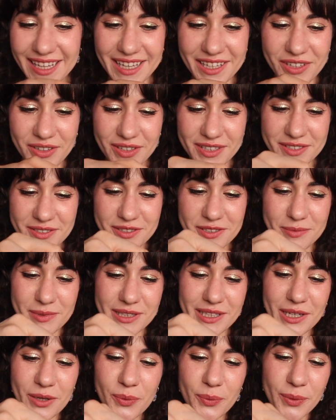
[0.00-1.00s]
and you guys are gonna be
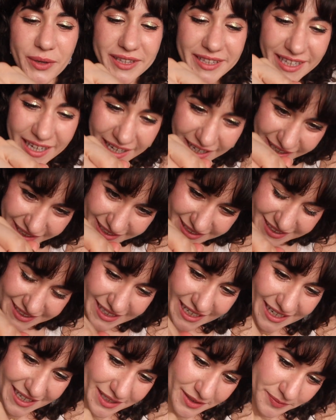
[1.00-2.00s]
like, what the heck is
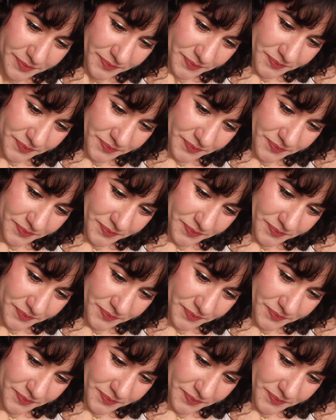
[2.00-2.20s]
that?